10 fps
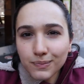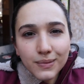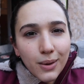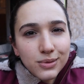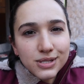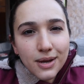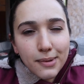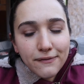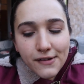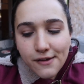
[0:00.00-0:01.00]
That one's not
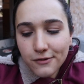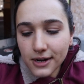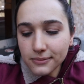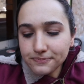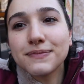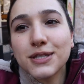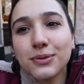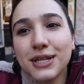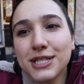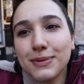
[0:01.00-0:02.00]
my favorite. This
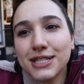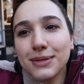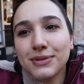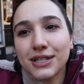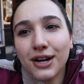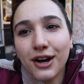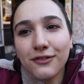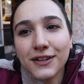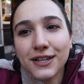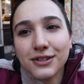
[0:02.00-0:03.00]
one needs to be dipped in
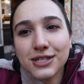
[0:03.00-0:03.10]
coffee or